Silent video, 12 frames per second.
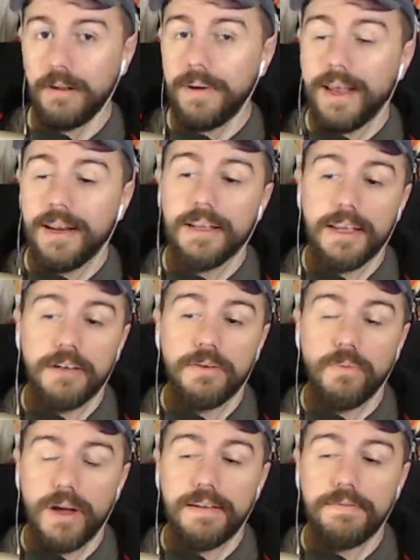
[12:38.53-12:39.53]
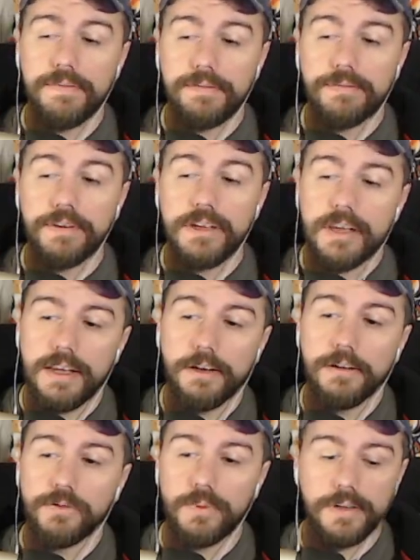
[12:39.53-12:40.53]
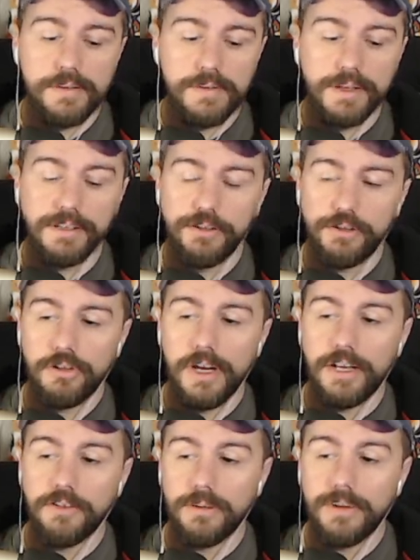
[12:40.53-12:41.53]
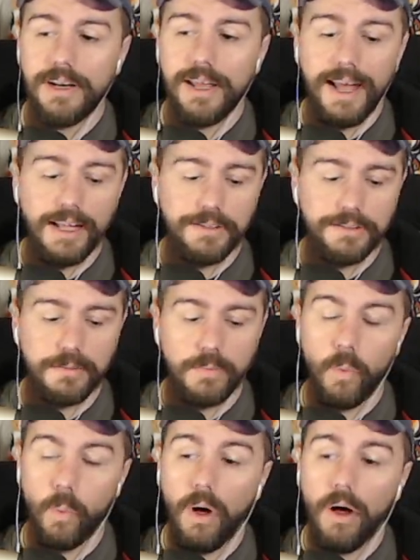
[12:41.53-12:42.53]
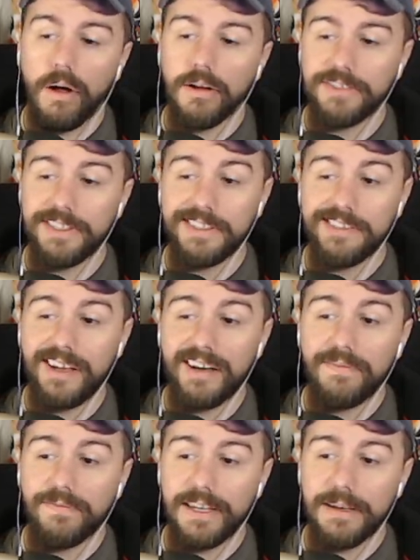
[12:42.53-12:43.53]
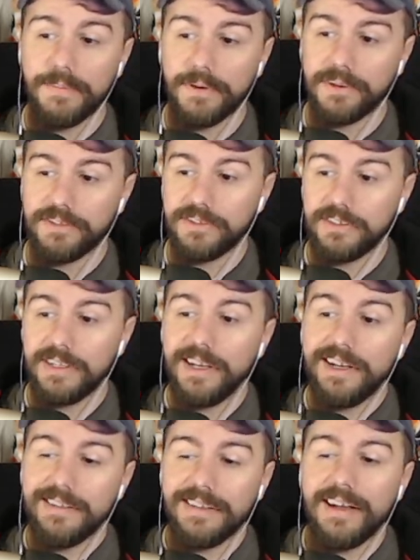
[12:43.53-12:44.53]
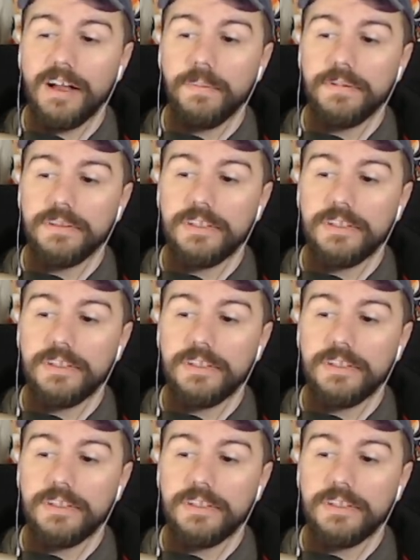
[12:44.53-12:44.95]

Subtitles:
I'm heading into wave 3. Here is where things change. I'm going to add some walls instead of flame bursts to help